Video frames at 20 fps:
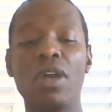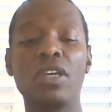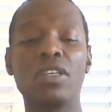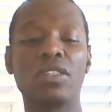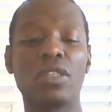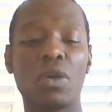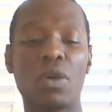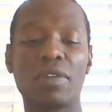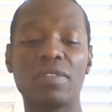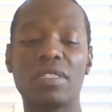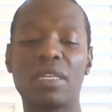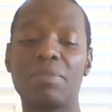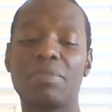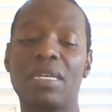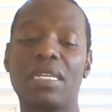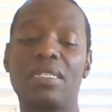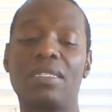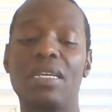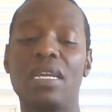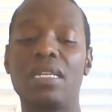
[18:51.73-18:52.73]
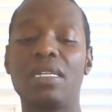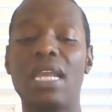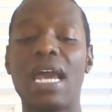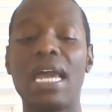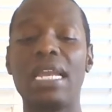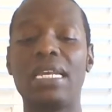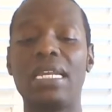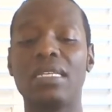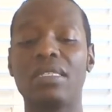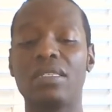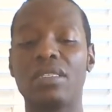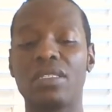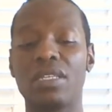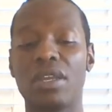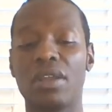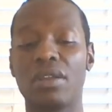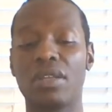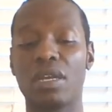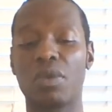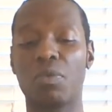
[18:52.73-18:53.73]
So if something did not
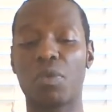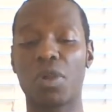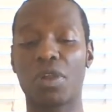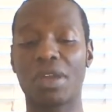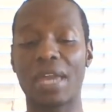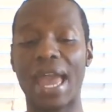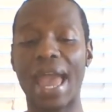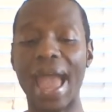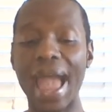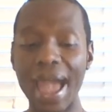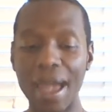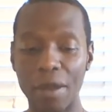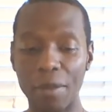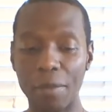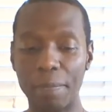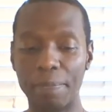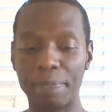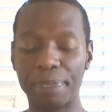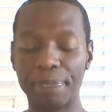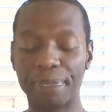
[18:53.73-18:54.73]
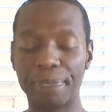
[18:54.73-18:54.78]
necessarily work out,